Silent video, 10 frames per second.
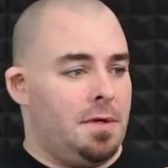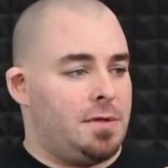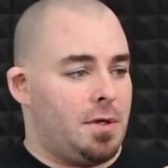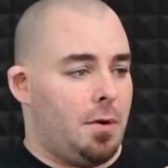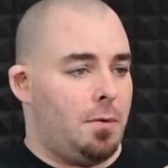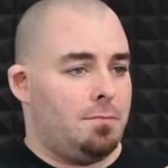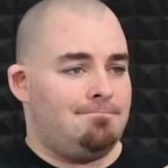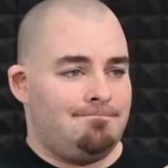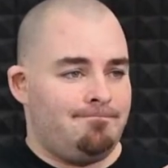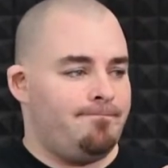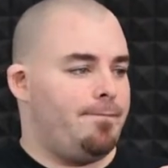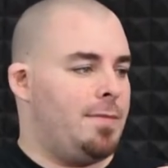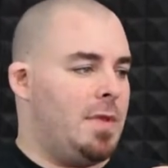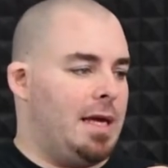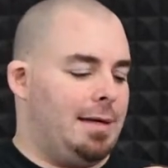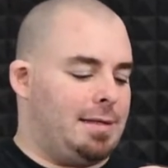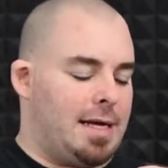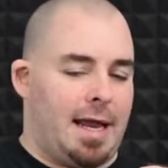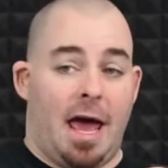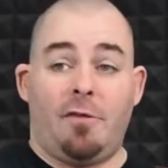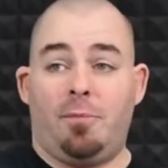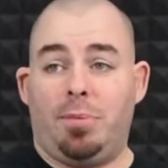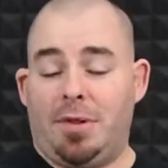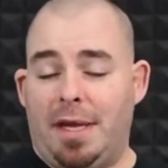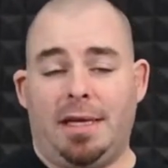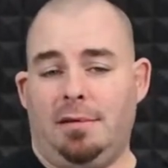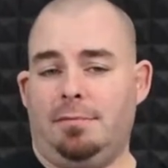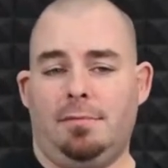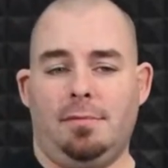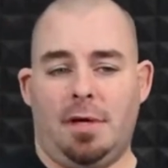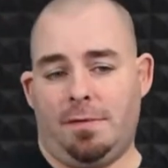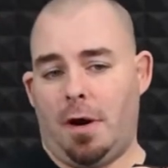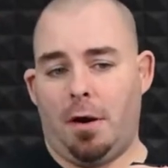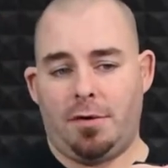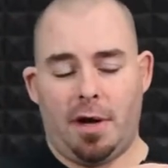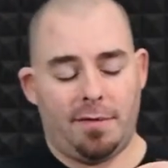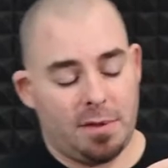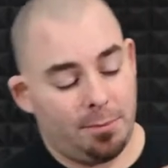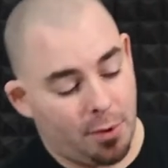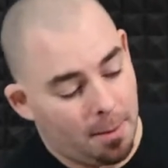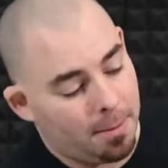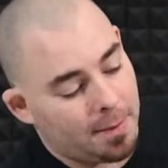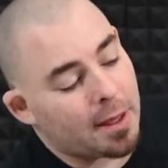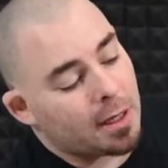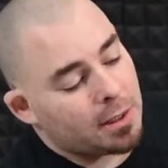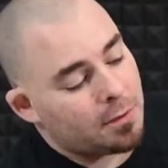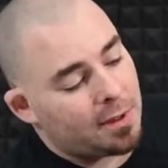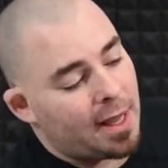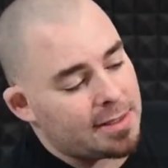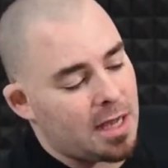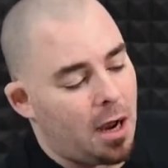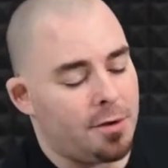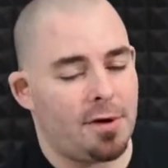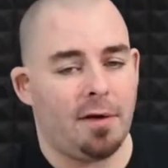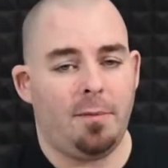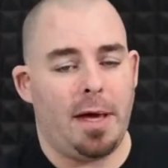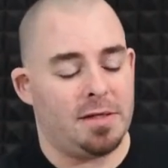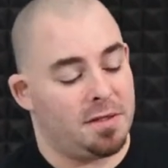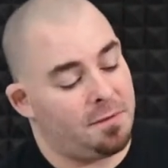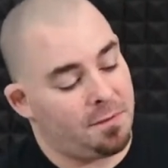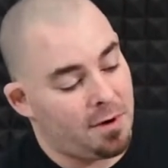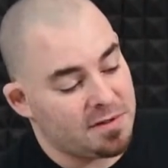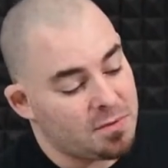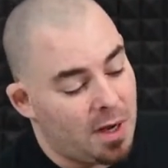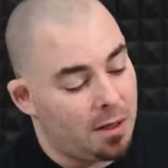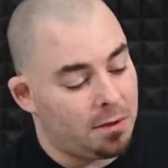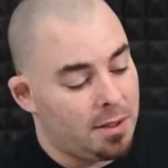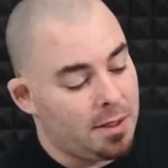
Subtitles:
So it's going to have plenty of hard drives. I'm probably going to utilize the hard drive bays in the front as well.